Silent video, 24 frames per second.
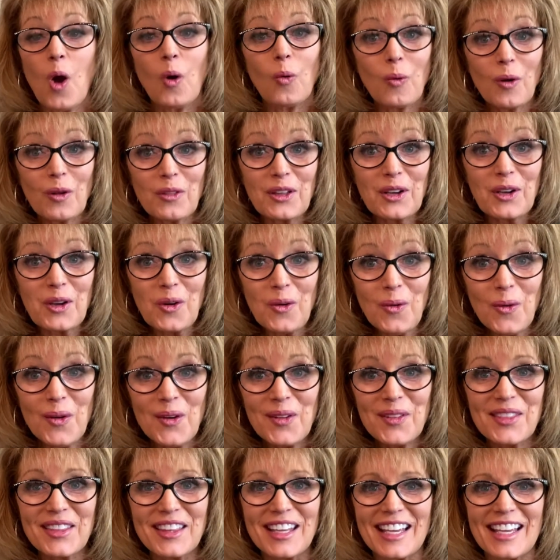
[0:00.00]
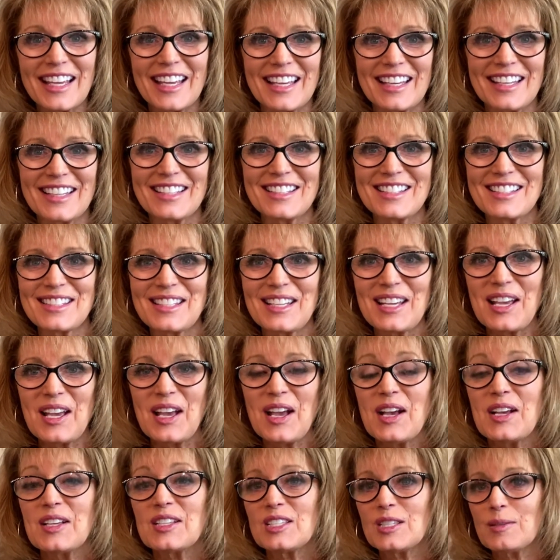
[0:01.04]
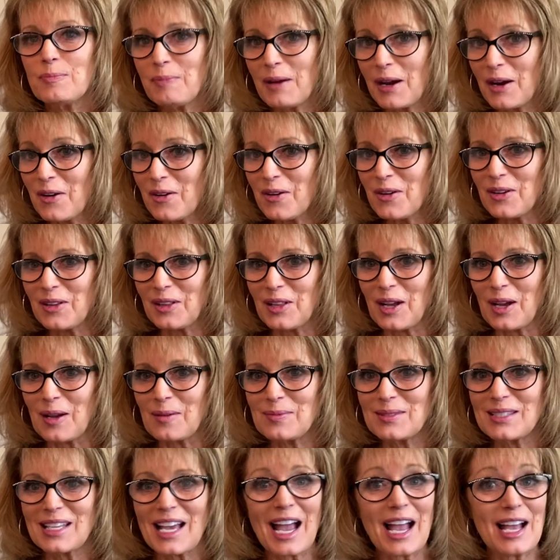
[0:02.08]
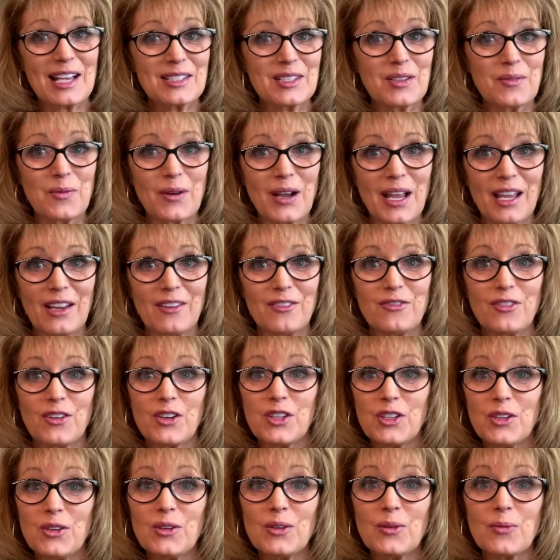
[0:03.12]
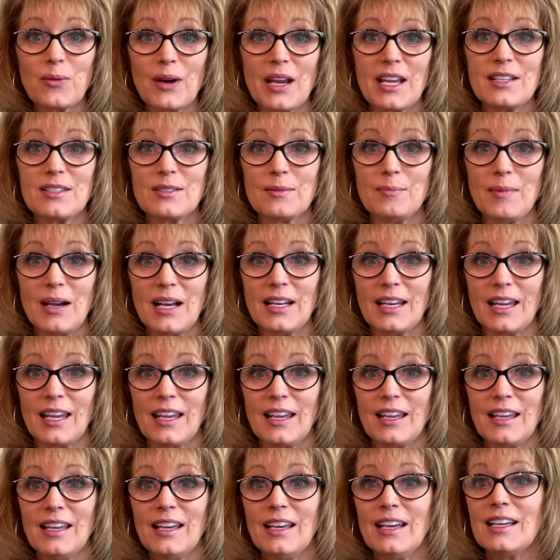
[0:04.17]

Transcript: Well, the cool thing is, Sparrow Clubs has a way for you to raise money